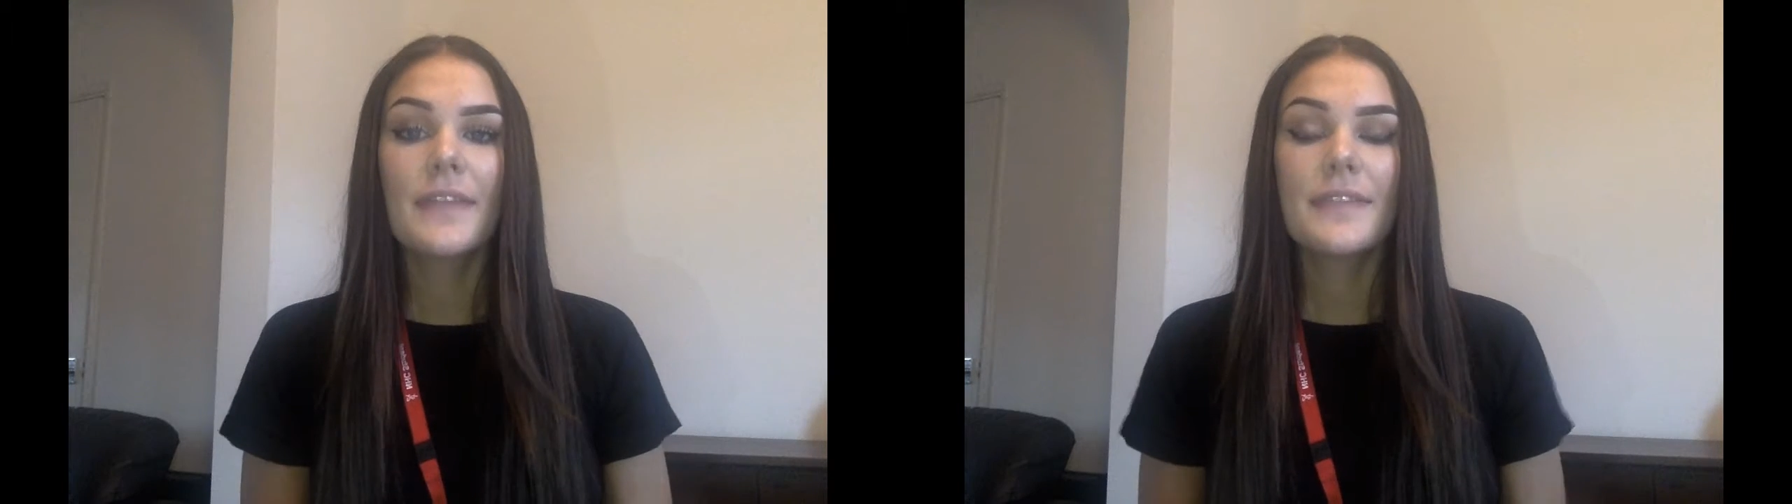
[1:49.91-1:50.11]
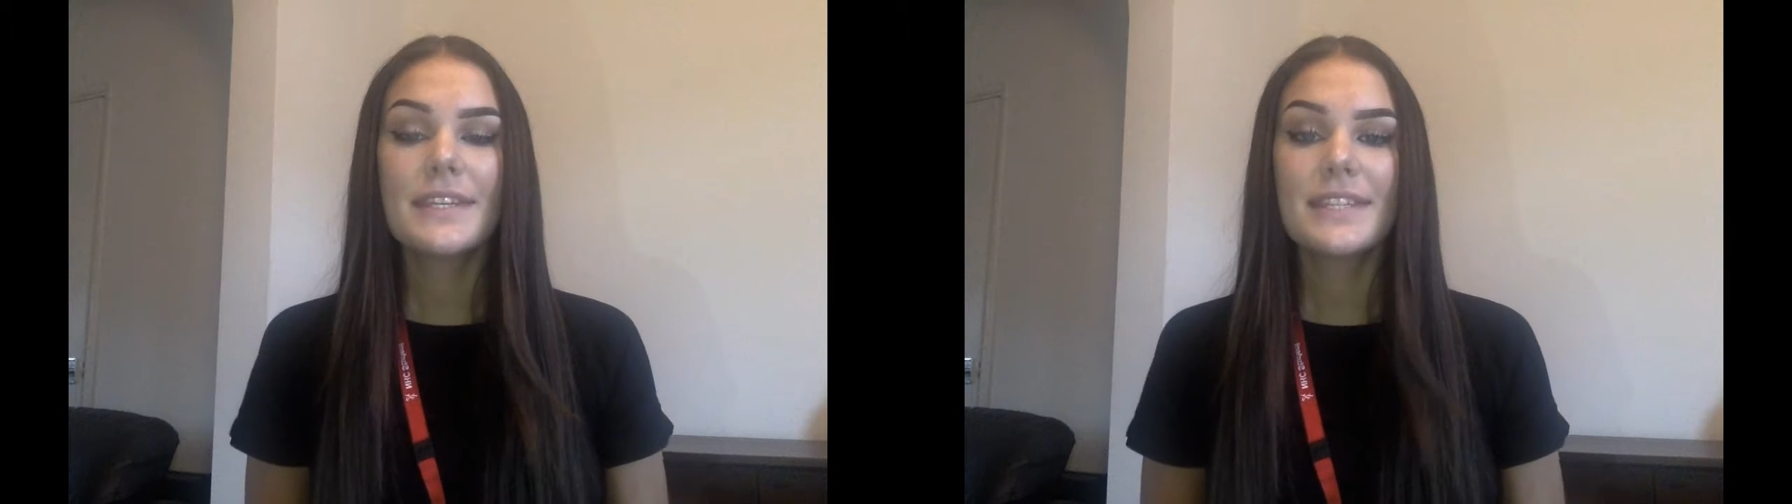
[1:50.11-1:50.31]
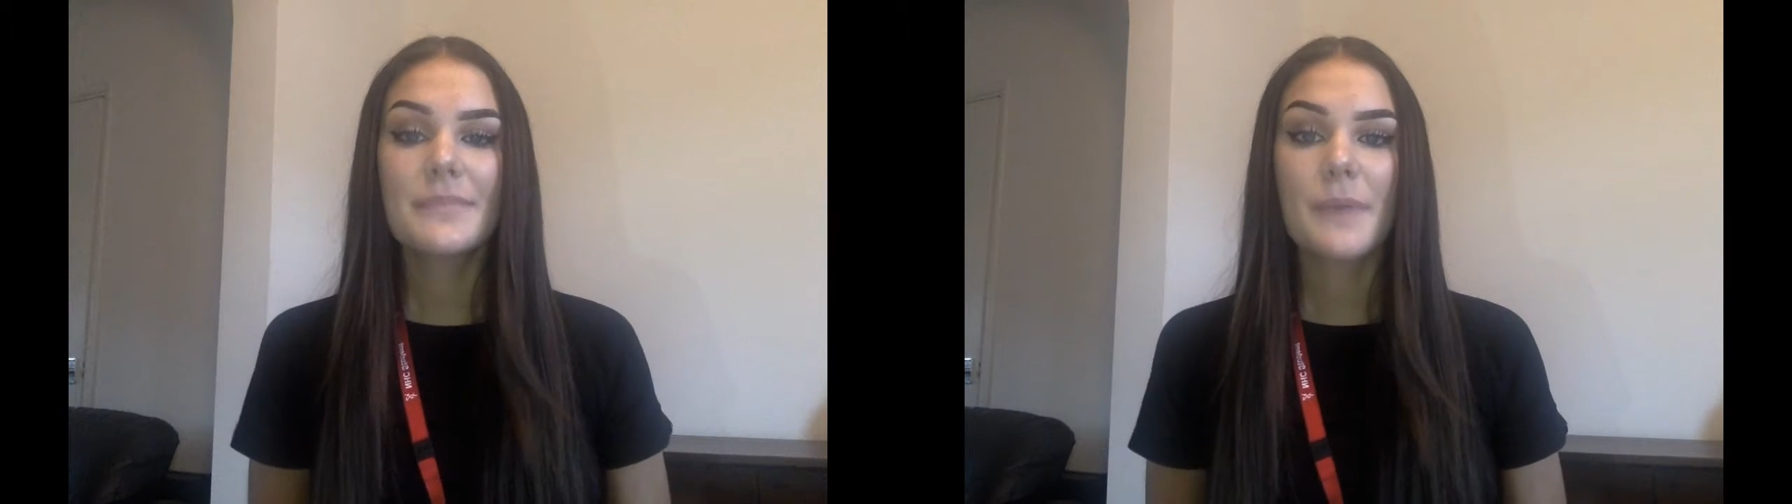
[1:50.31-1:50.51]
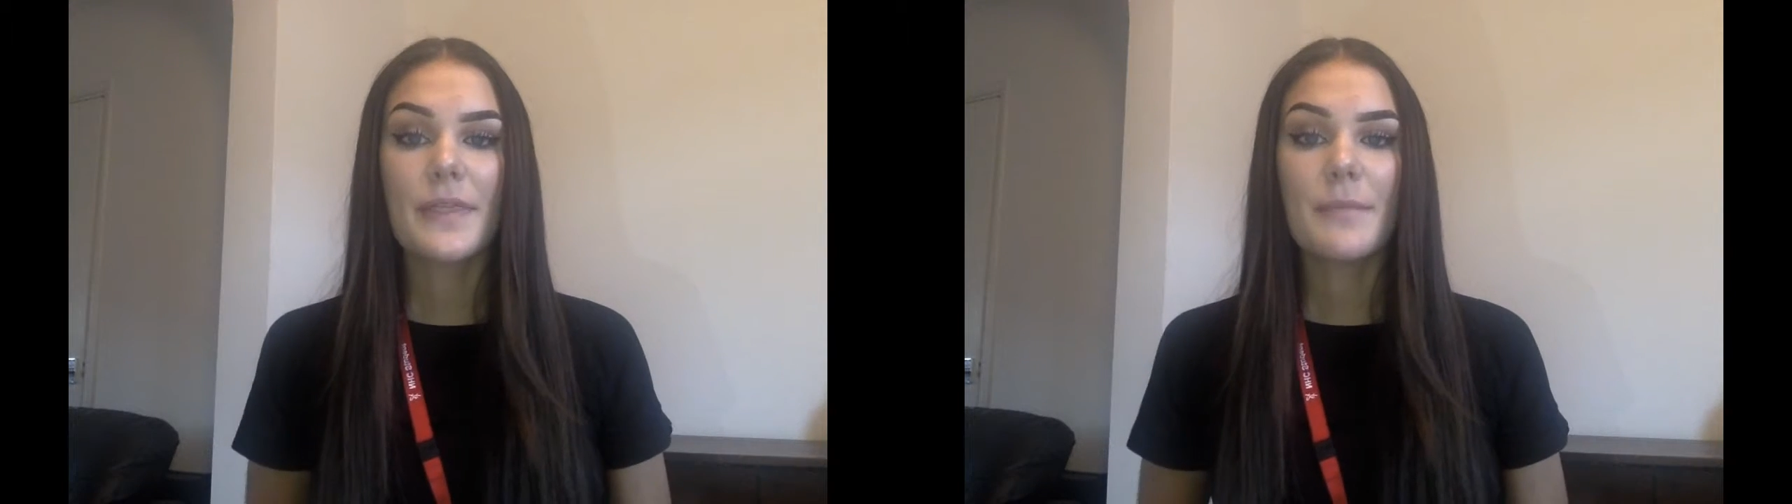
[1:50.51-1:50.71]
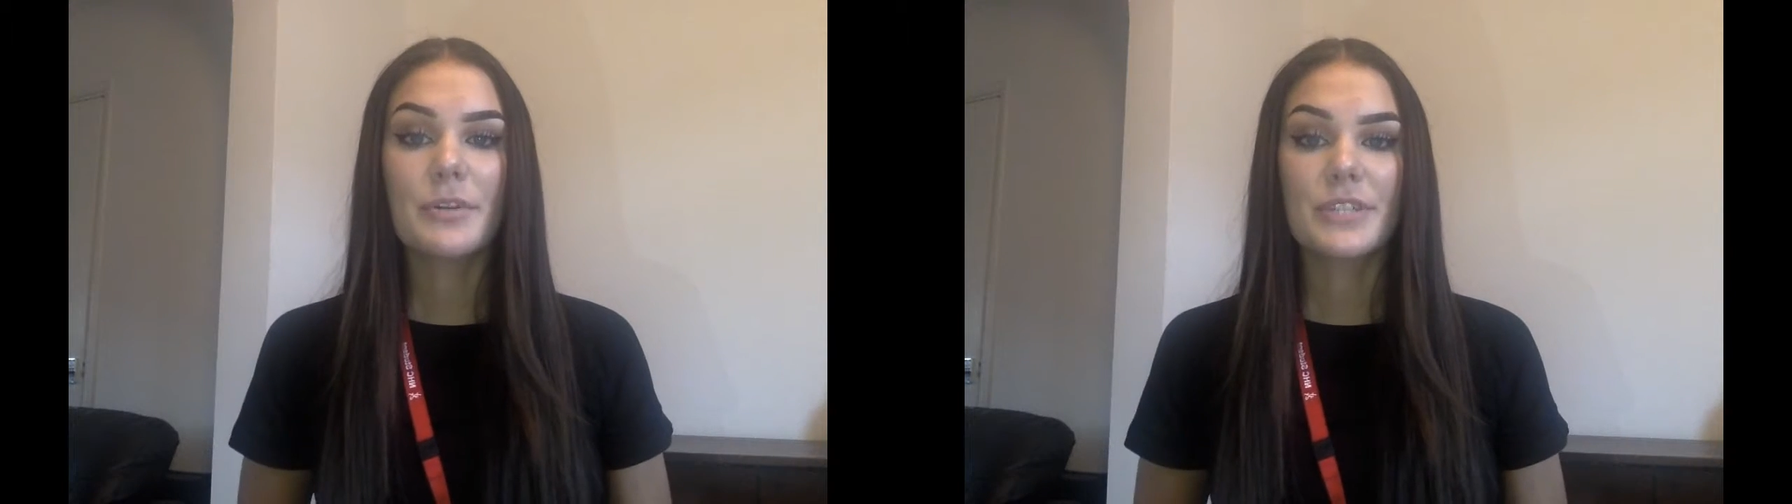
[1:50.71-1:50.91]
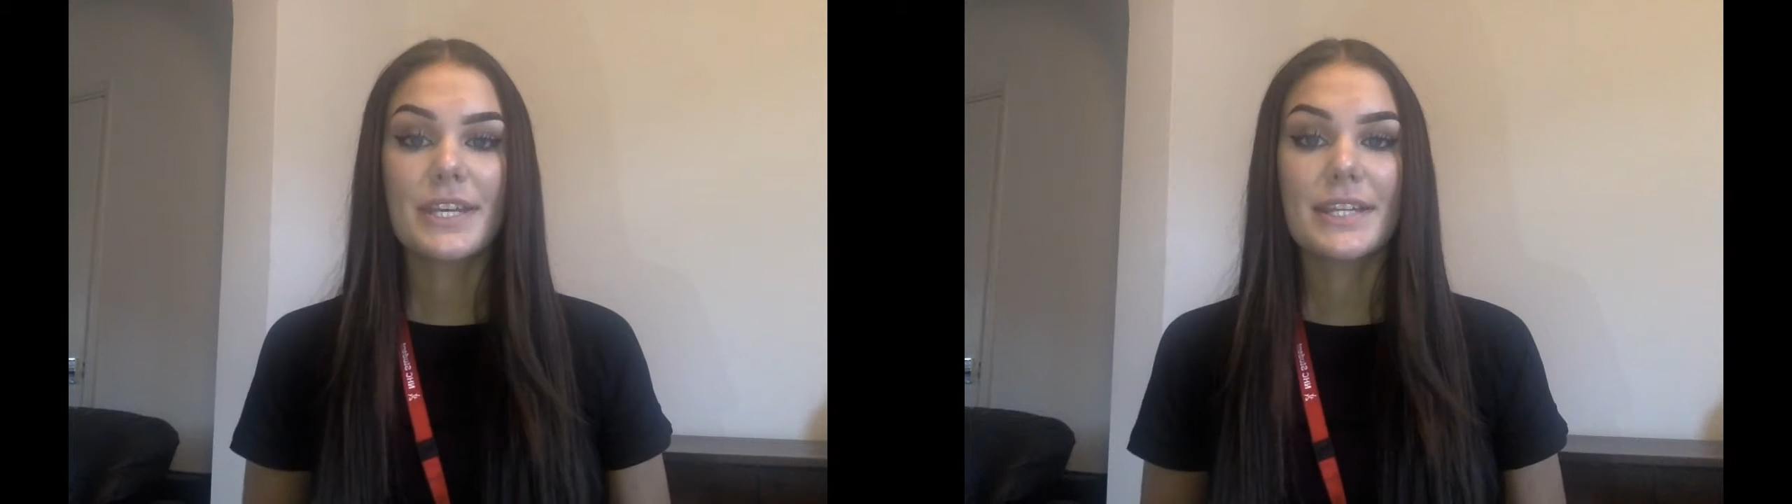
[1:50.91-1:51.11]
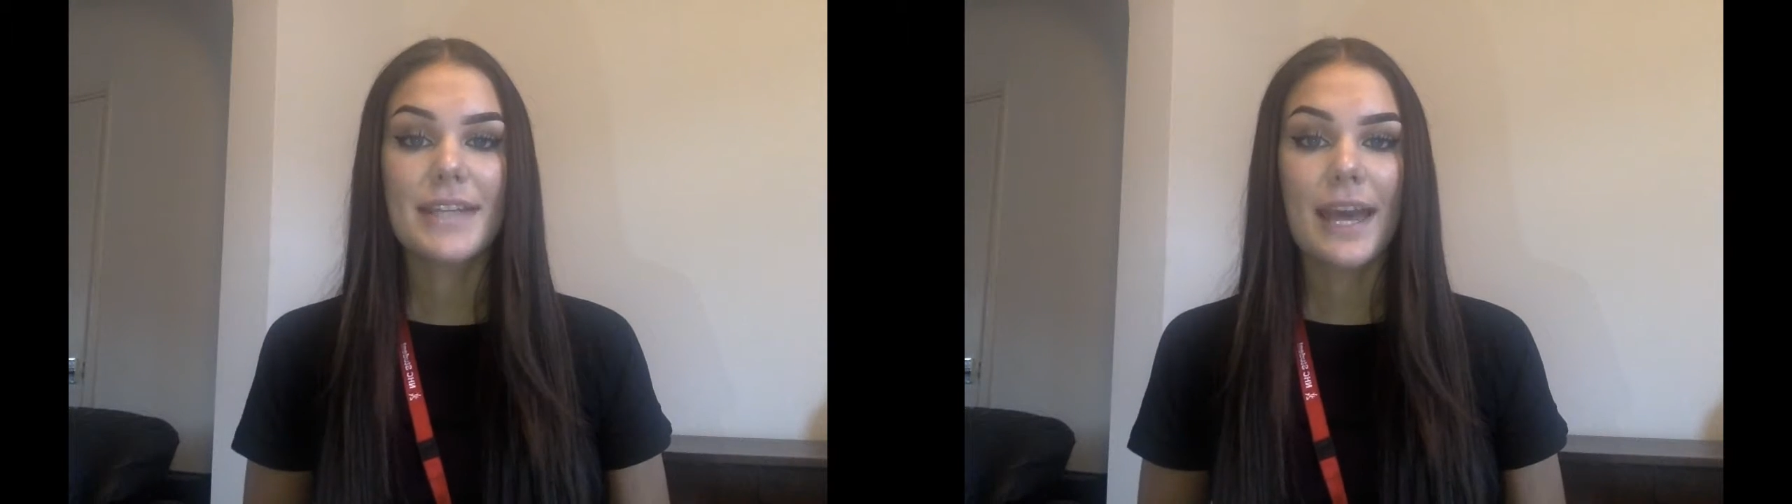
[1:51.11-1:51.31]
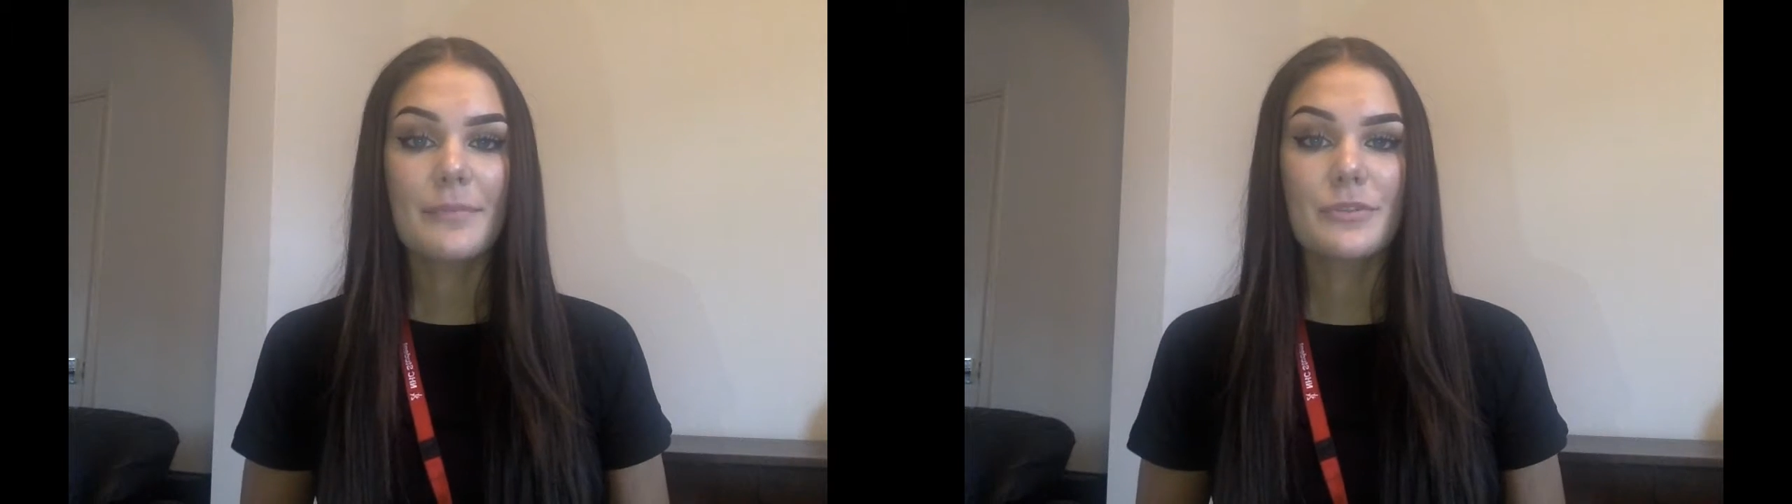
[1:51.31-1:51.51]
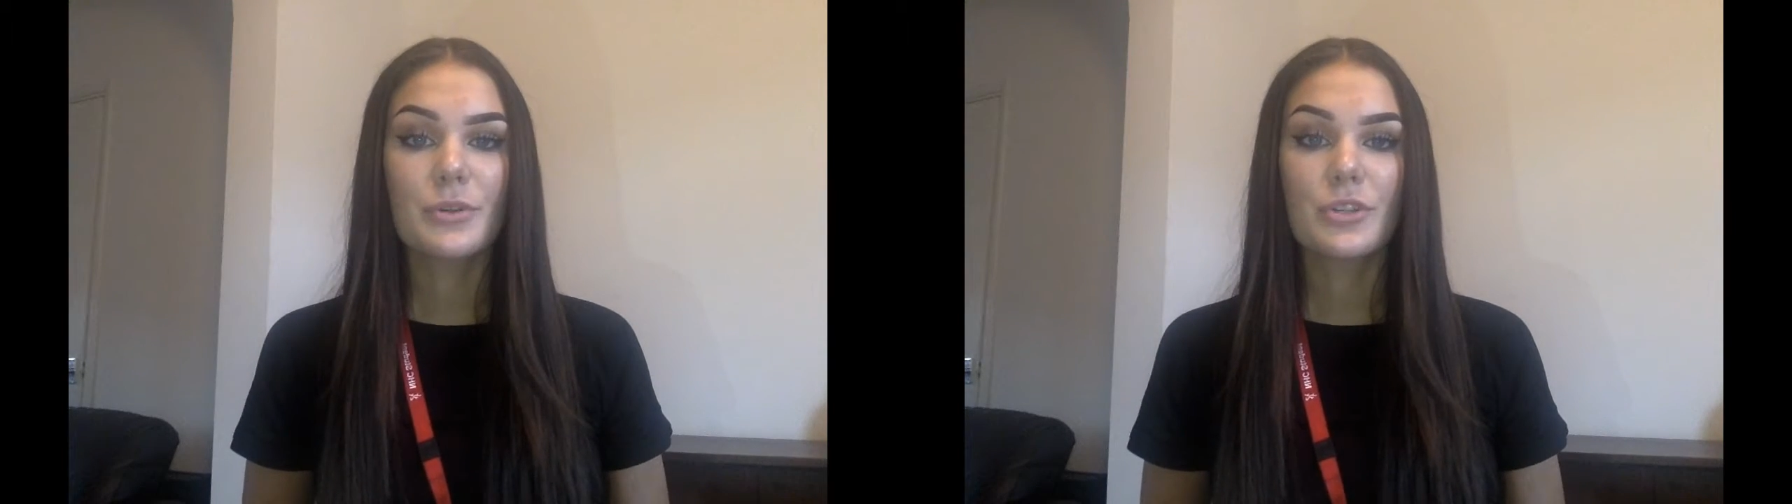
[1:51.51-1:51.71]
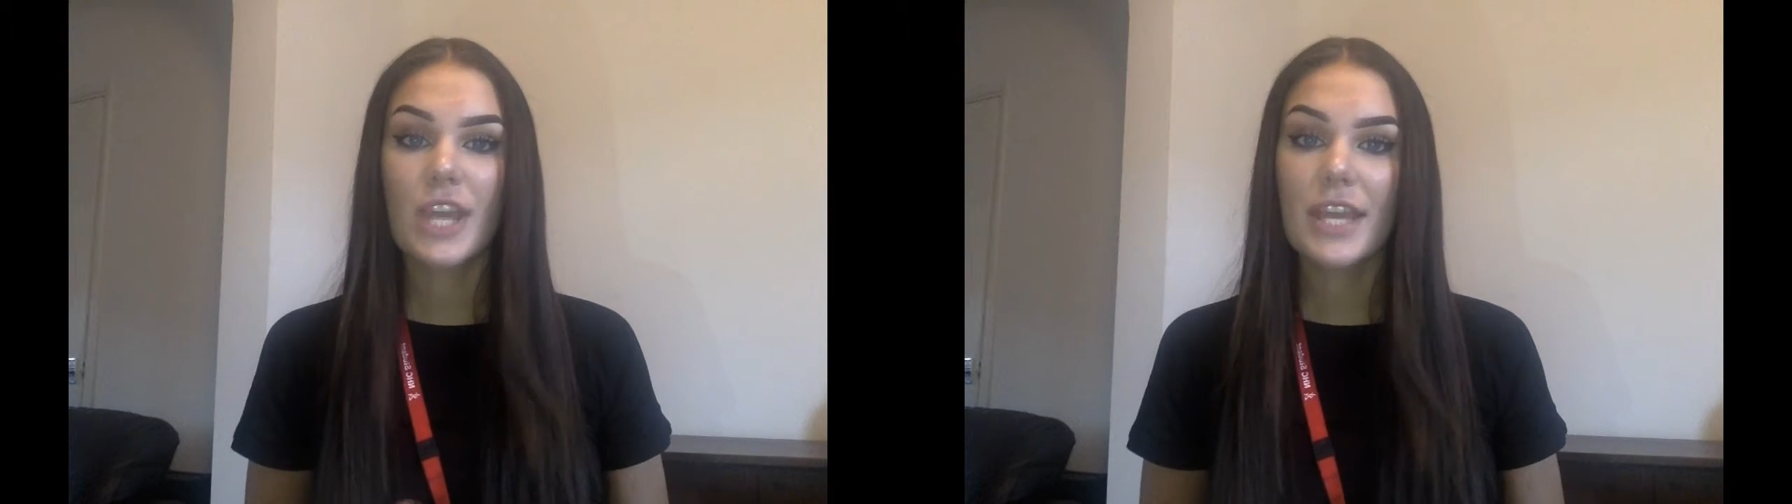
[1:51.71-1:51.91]
This is when the body adapts
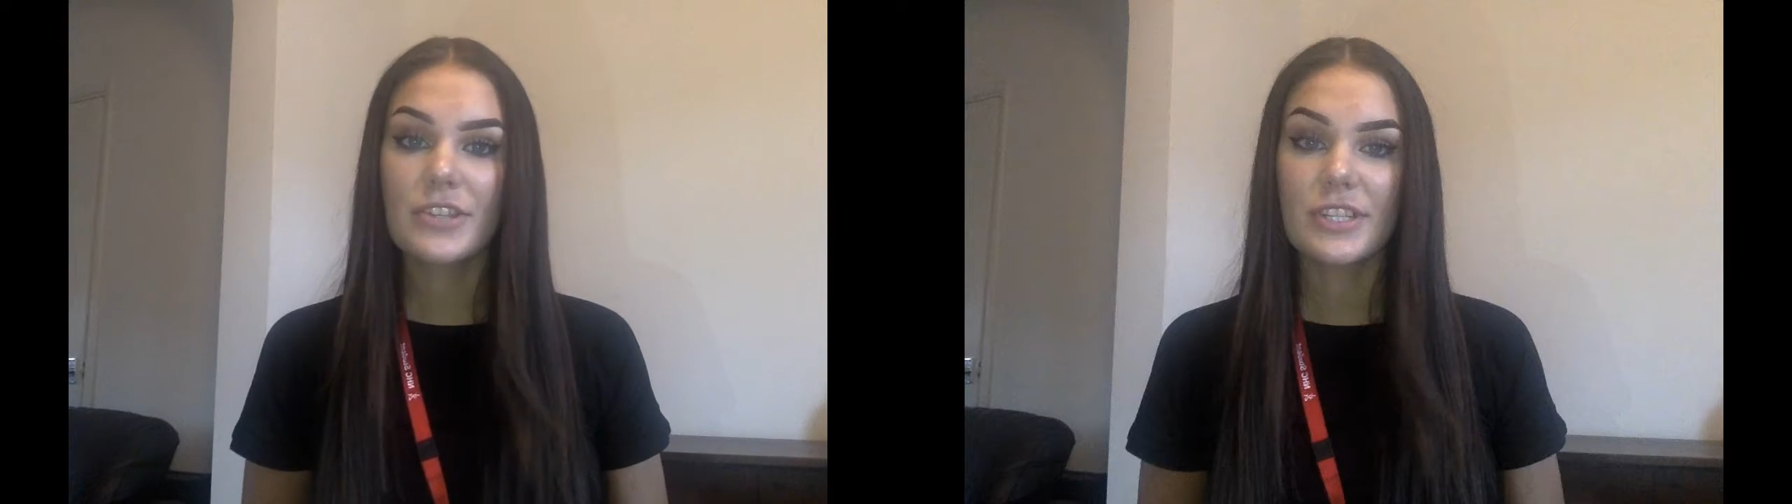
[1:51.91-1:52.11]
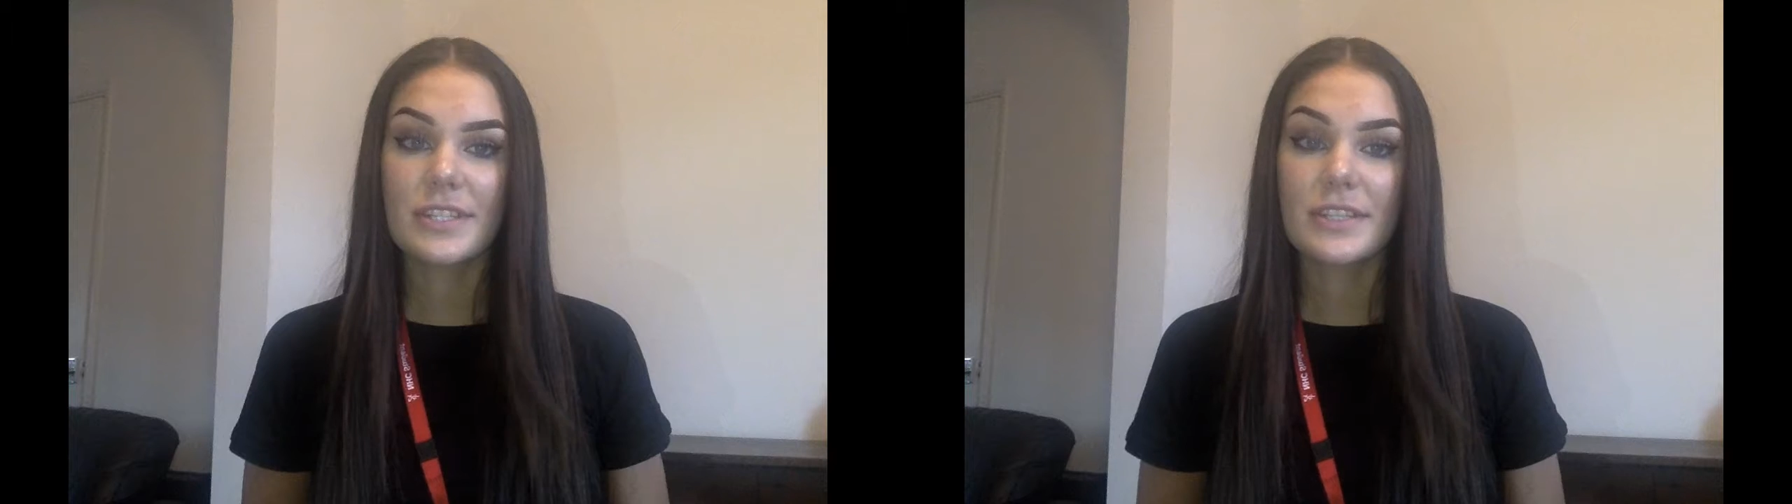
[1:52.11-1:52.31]
or changes